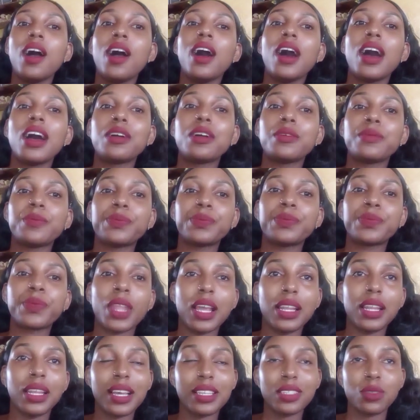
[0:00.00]

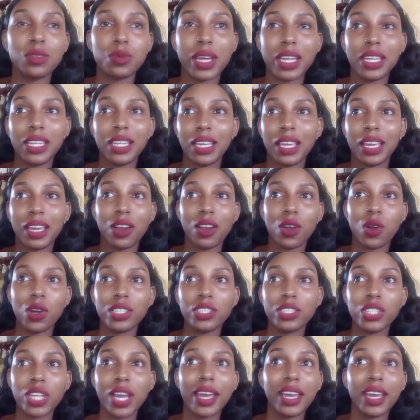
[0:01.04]
Lazima
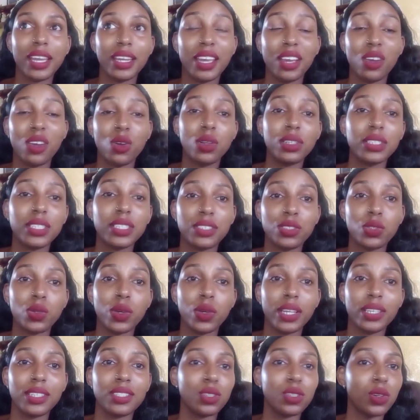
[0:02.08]
ningengoja, and I couldn't
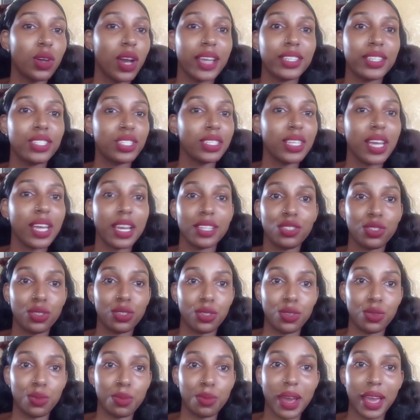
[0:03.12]
wait. So I just had to
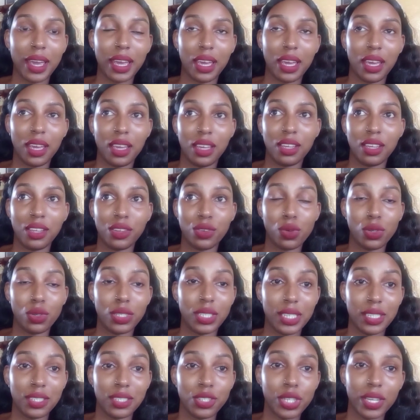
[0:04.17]
do my
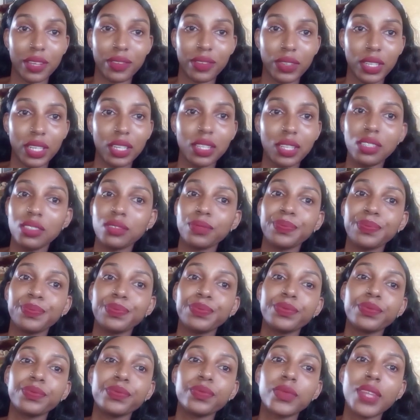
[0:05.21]
routine shaving.
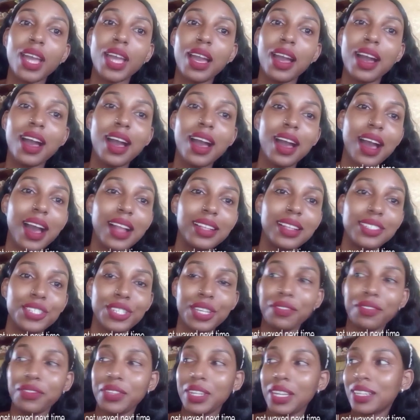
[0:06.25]
I'll
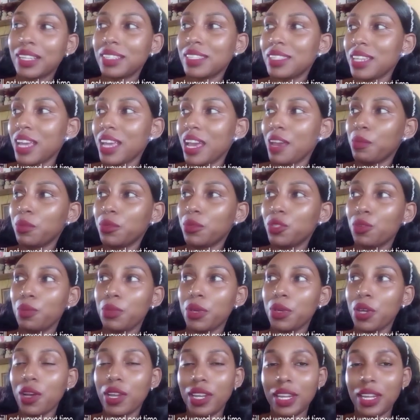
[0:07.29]
shave next time, to
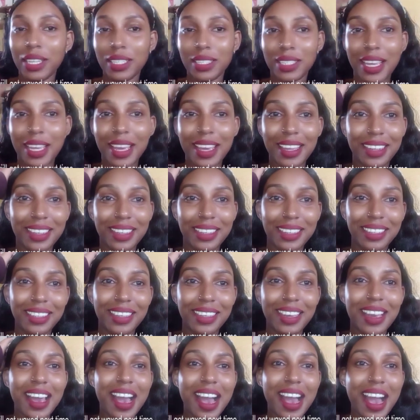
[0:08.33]
be honest. And
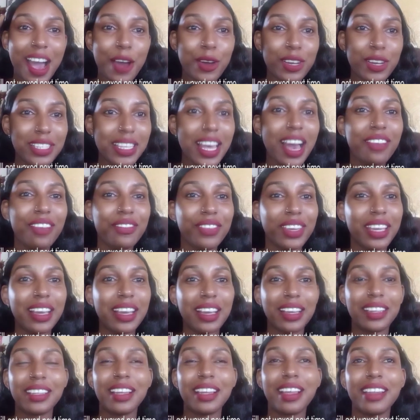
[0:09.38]
I was
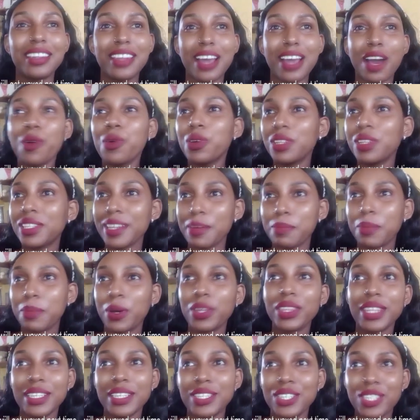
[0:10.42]
having doubts
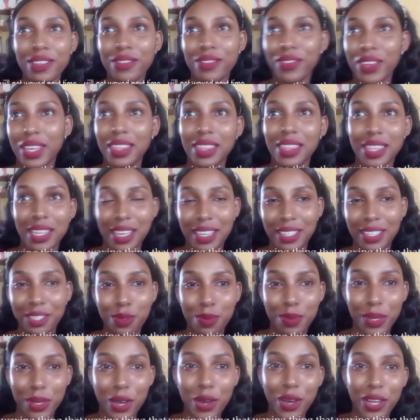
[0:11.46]
about the shaving thing,
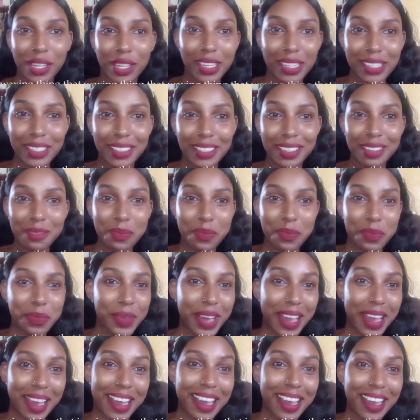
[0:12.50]
to be honest.
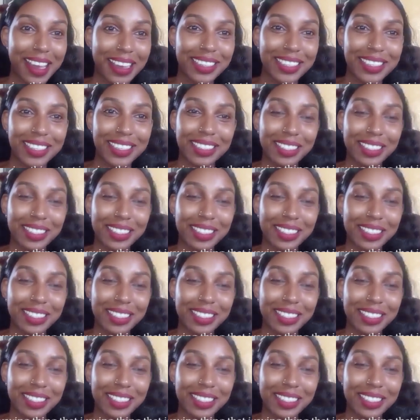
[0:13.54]
But